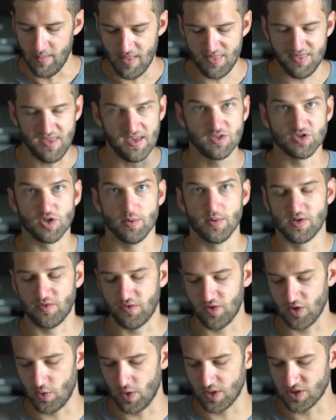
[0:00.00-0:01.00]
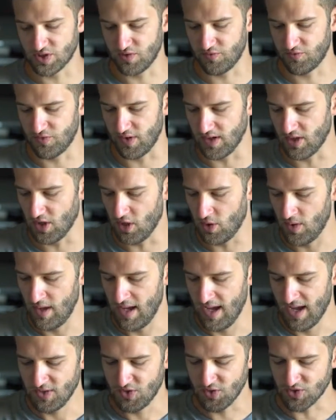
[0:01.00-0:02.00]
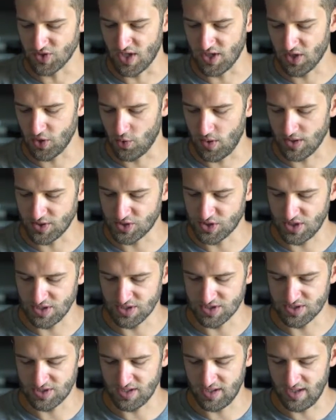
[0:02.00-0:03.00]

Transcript: Thanks so much for the question, Franco. Those other questions,